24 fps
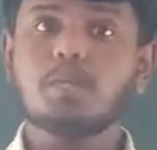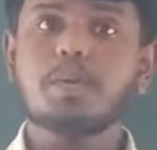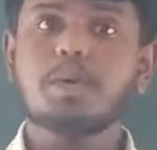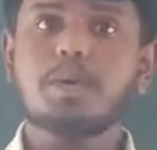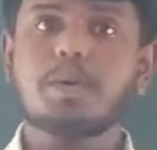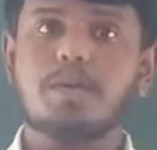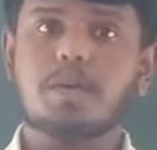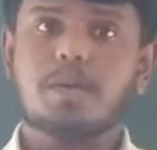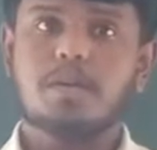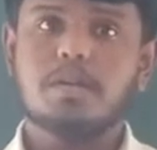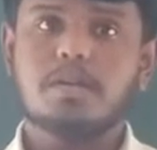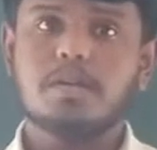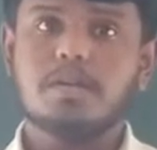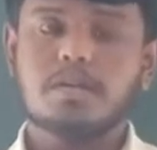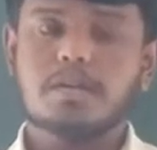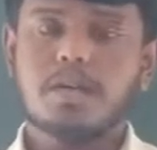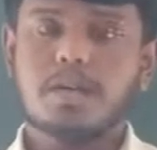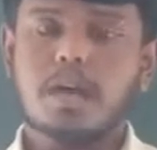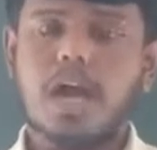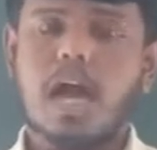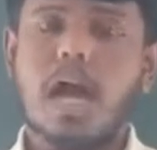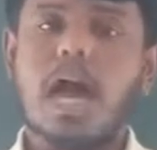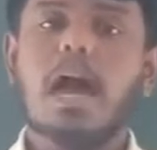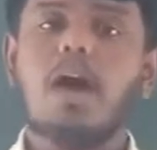
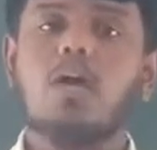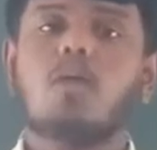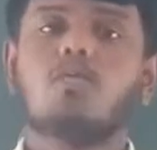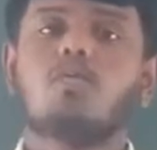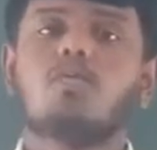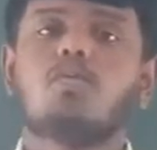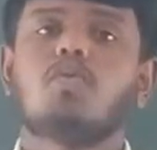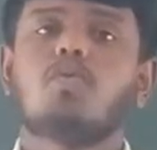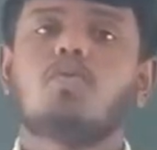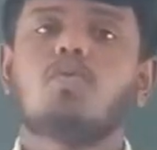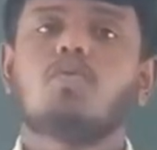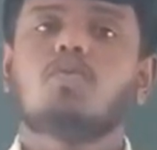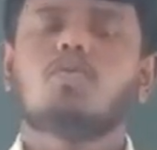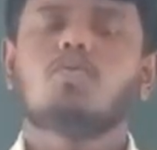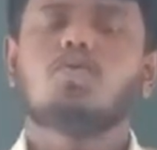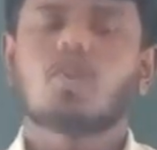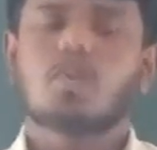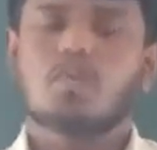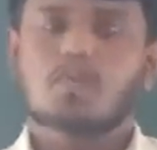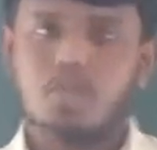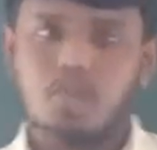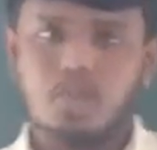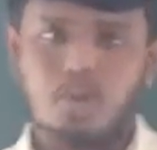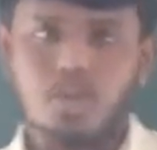period, how your
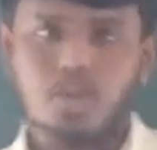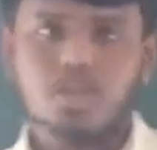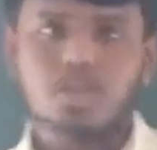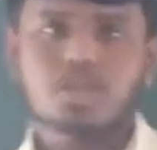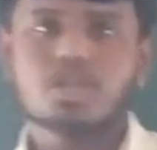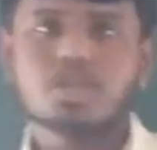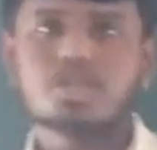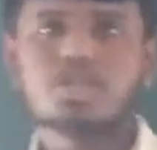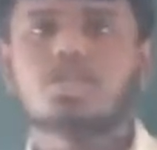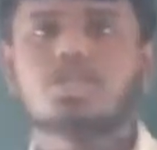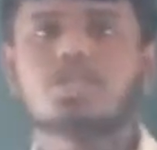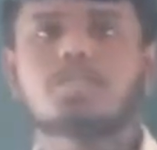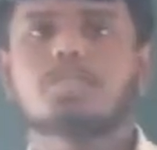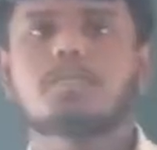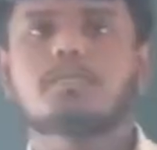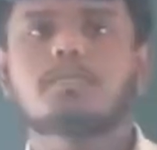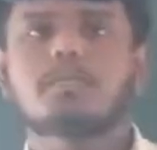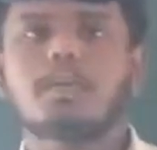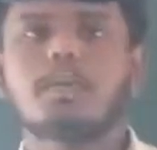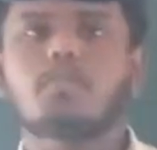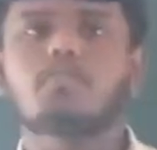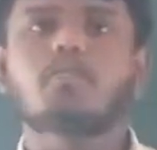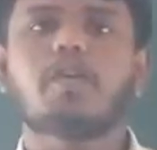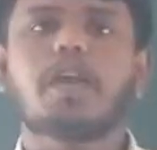production system
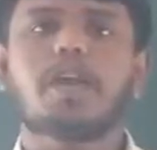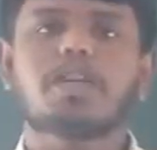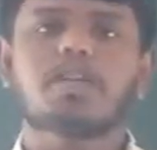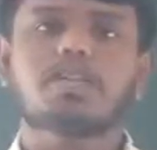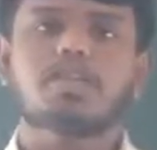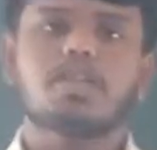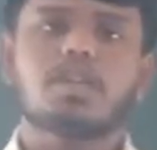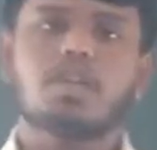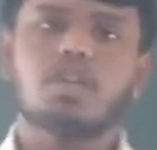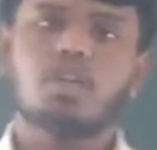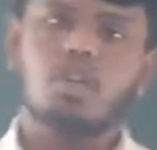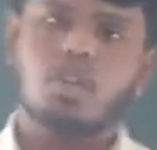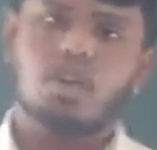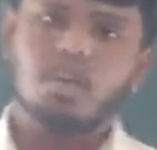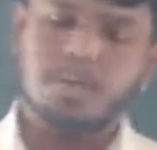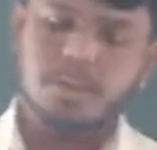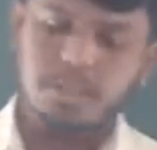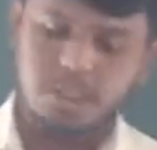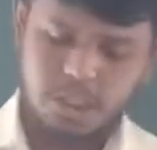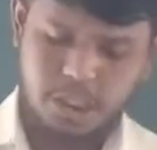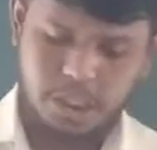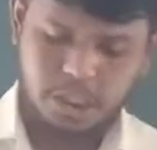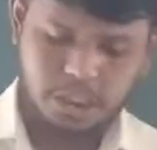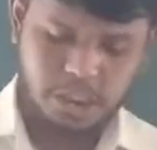affects in your
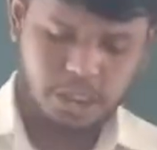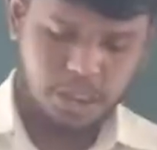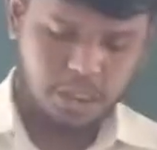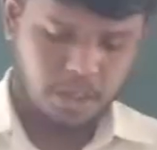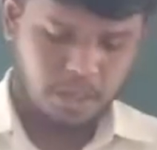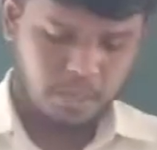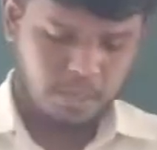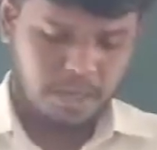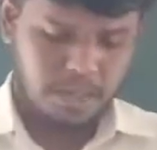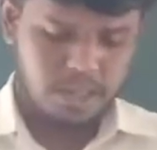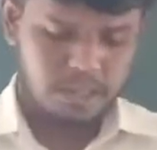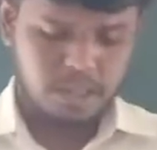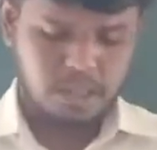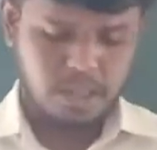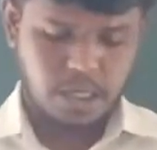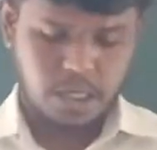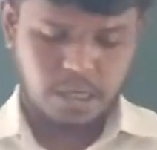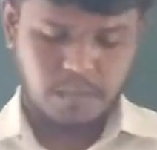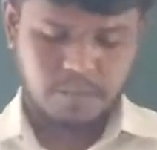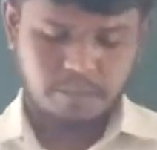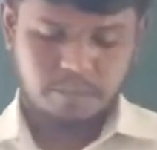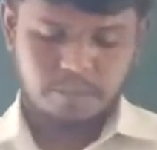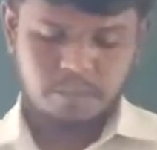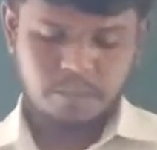business enterprise.
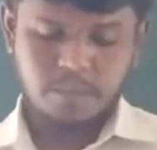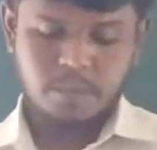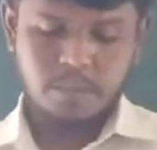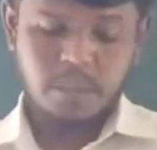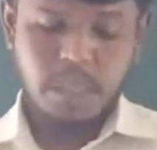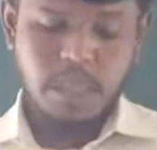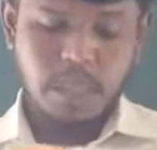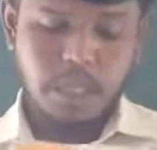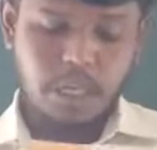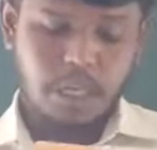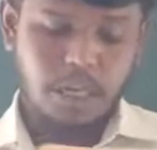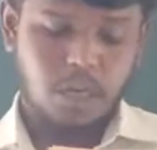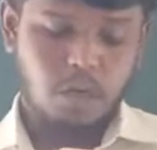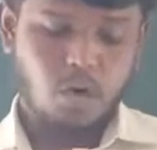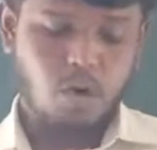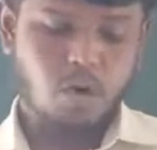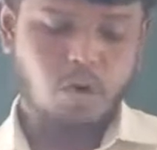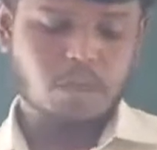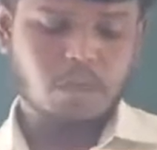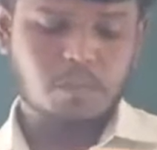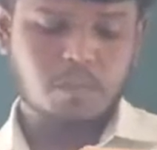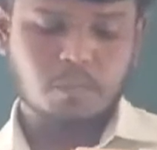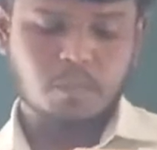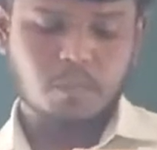That in long
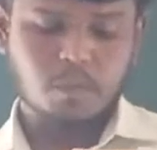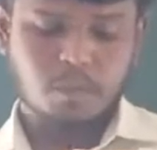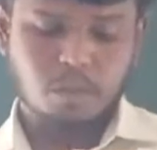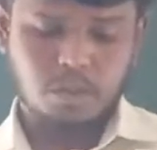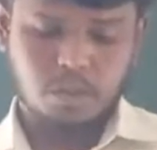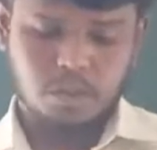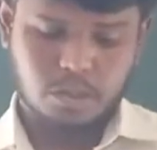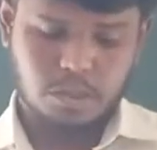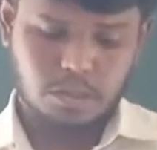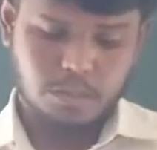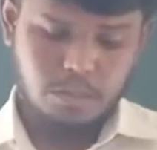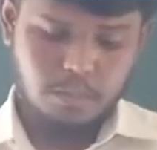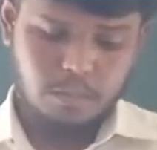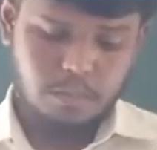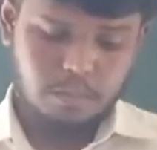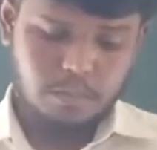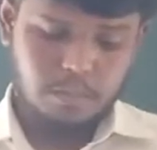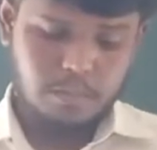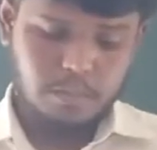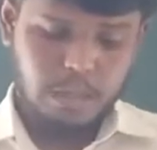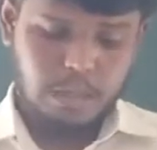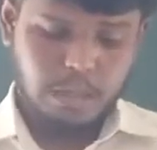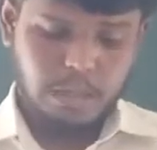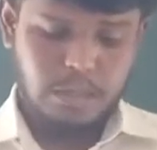term production
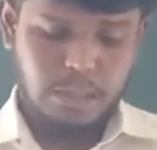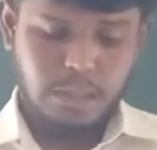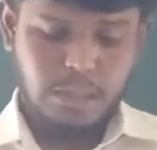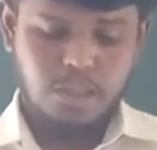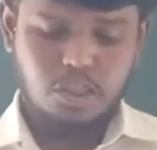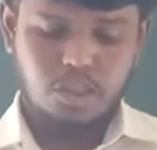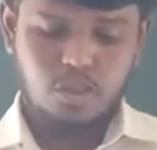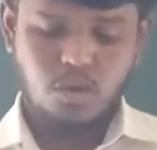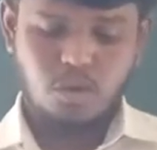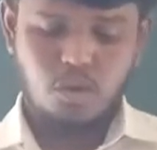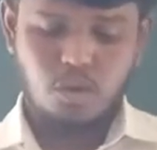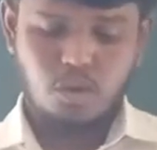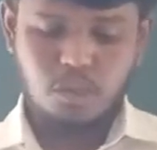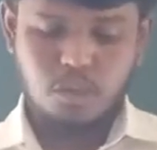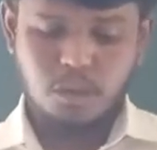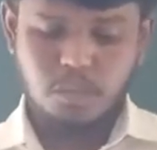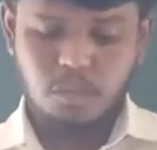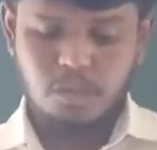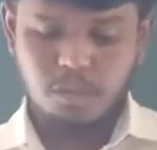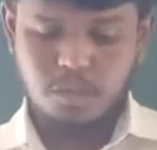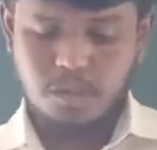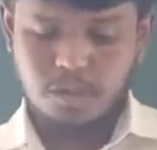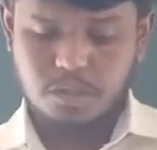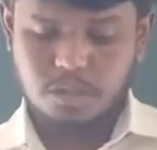there is no
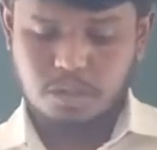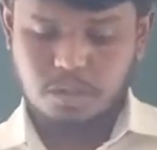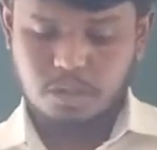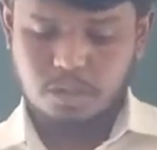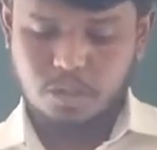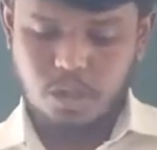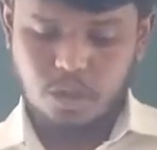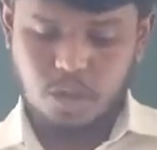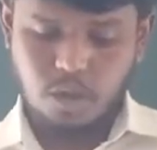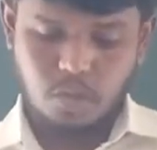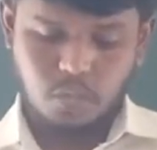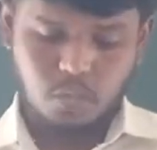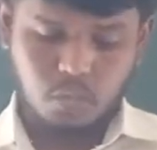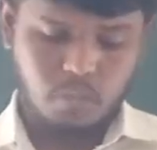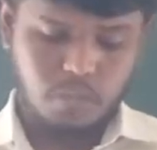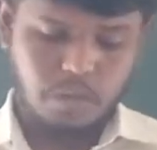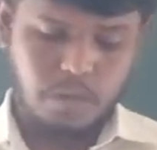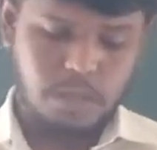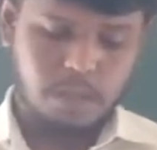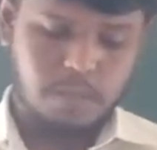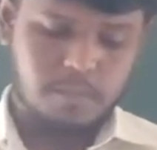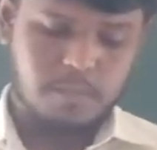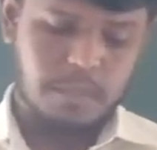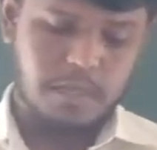difference of
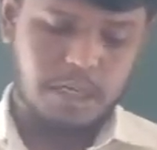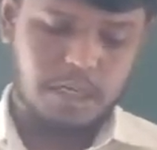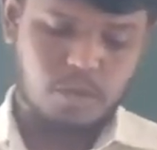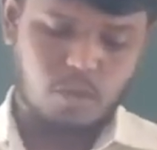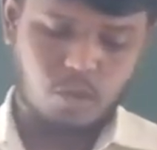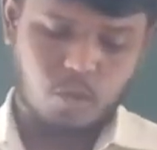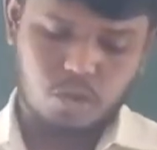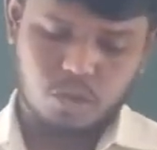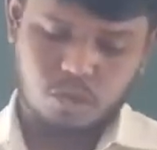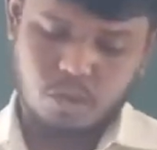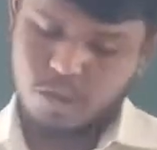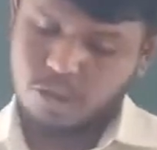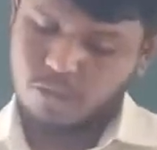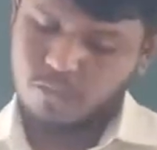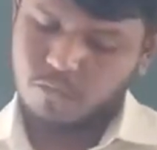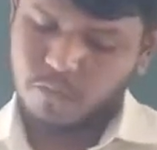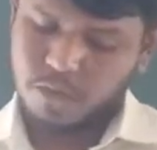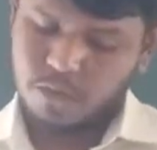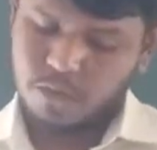variable and constant.